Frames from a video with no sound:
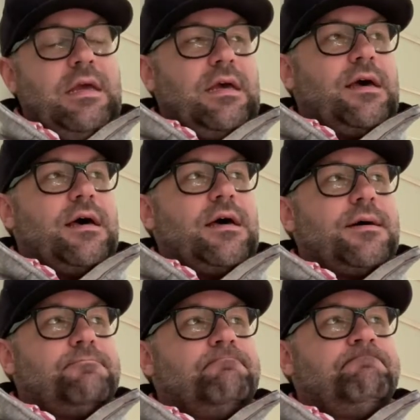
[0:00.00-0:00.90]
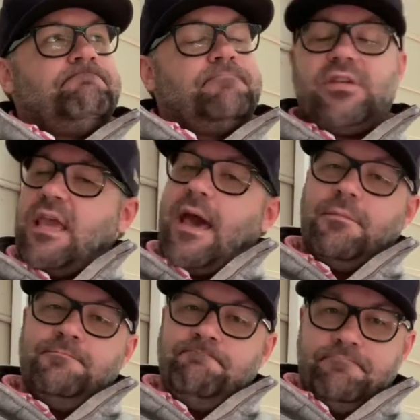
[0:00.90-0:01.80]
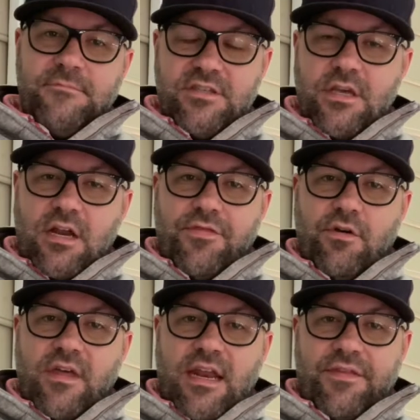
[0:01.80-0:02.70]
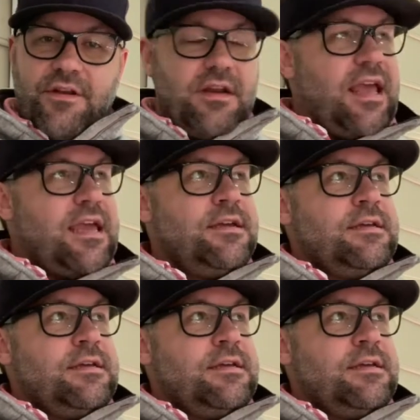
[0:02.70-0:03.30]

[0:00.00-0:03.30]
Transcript: So yeah, just thought I'd throw that out there today.